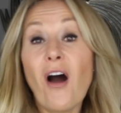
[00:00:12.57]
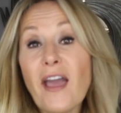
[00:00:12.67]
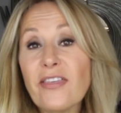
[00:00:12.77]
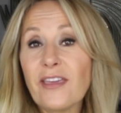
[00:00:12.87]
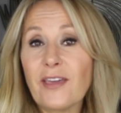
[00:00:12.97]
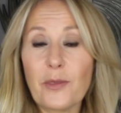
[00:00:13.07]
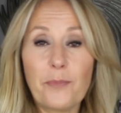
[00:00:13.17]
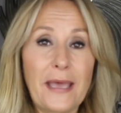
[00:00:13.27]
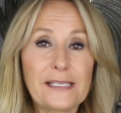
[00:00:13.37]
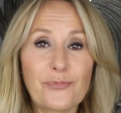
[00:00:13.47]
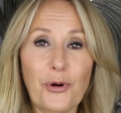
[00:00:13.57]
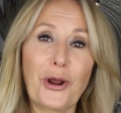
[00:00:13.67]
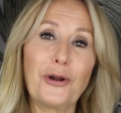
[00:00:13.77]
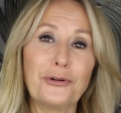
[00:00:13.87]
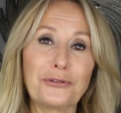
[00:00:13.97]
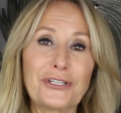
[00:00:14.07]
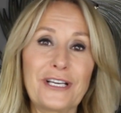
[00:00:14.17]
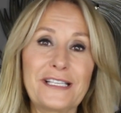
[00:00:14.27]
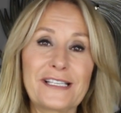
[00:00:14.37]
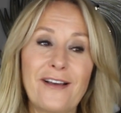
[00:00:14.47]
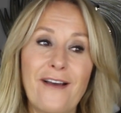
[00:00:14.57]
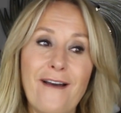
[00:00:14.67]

I think are the best product launches